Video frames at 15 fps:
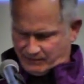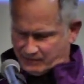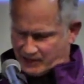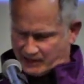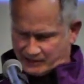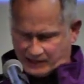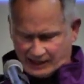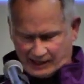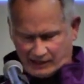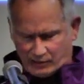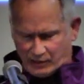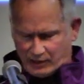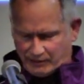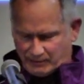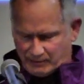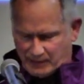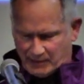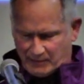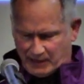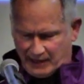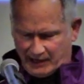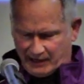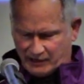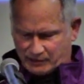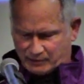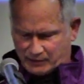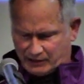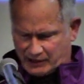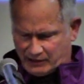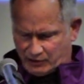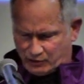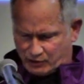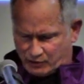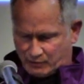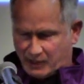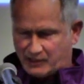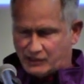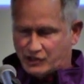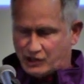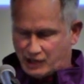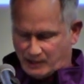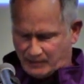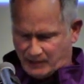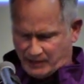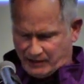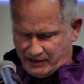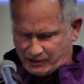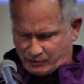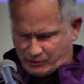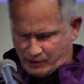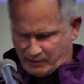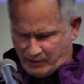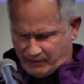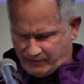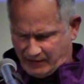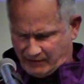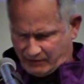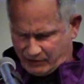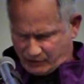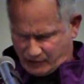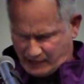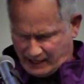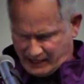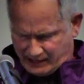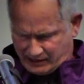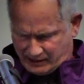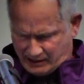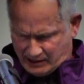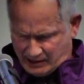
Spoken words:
Not taking away from anybody else, but they do a tremendous job there, and it's one of my favorite tracks.